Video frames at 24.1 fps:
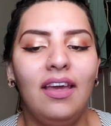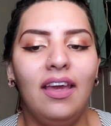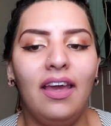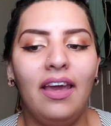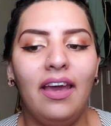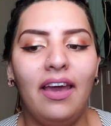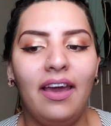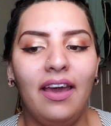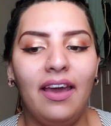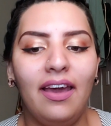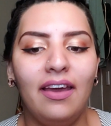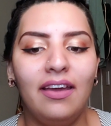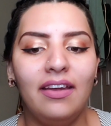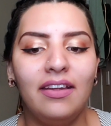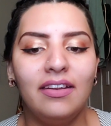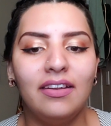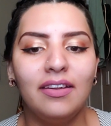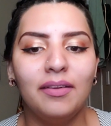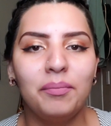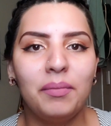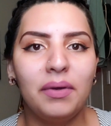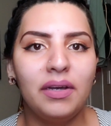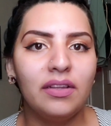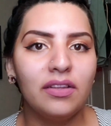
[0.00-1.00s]

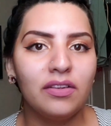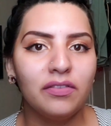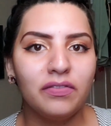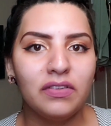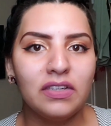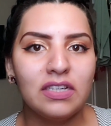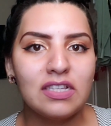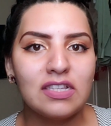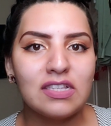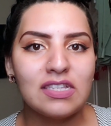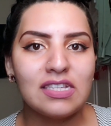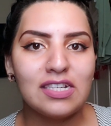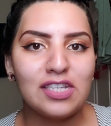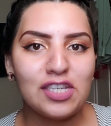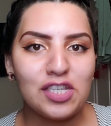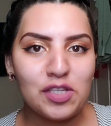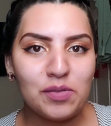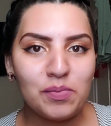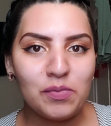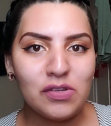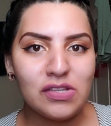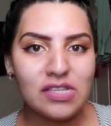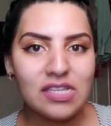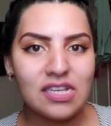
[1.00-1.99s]
And my other friends, the
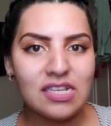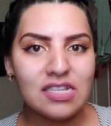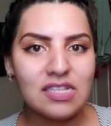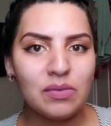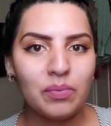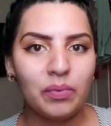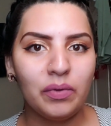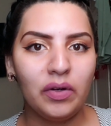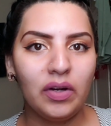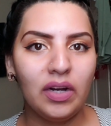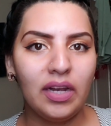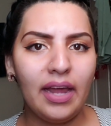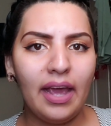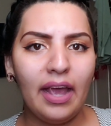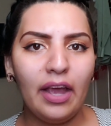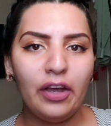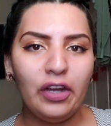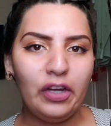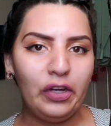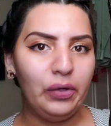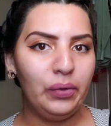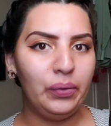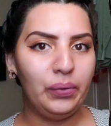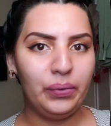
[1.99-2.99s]
chismosas, were like,
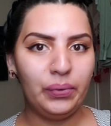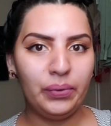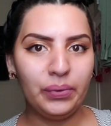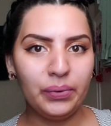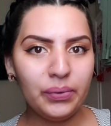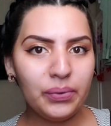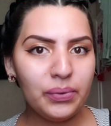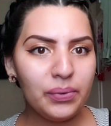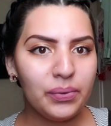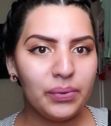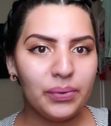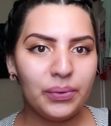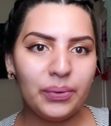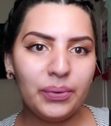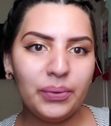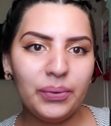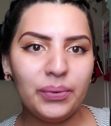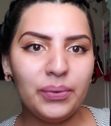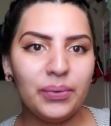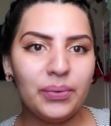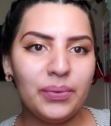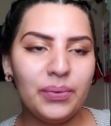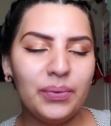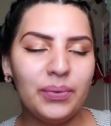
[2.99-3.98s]

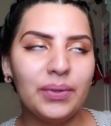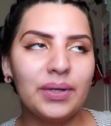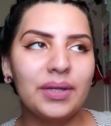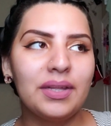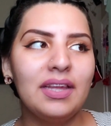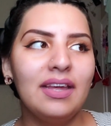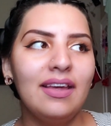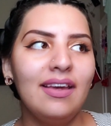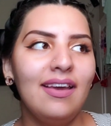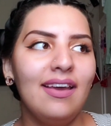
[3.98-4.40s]
who?